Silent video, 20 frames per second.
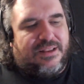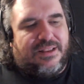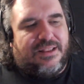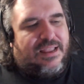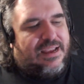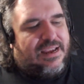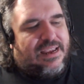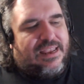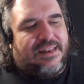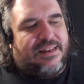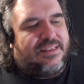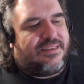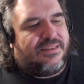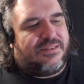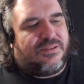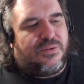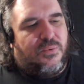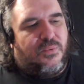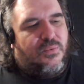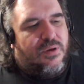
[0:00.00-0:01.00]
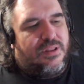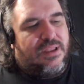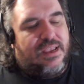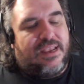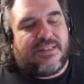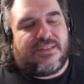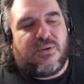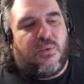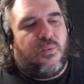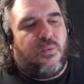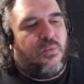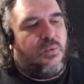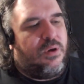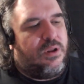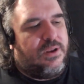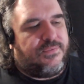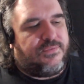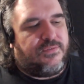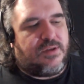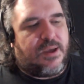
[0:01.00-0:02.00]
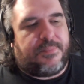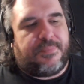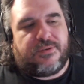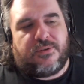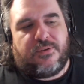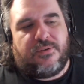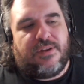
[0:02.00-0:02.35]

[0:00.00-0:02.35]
Again, this is a one. It's a wonderful episode.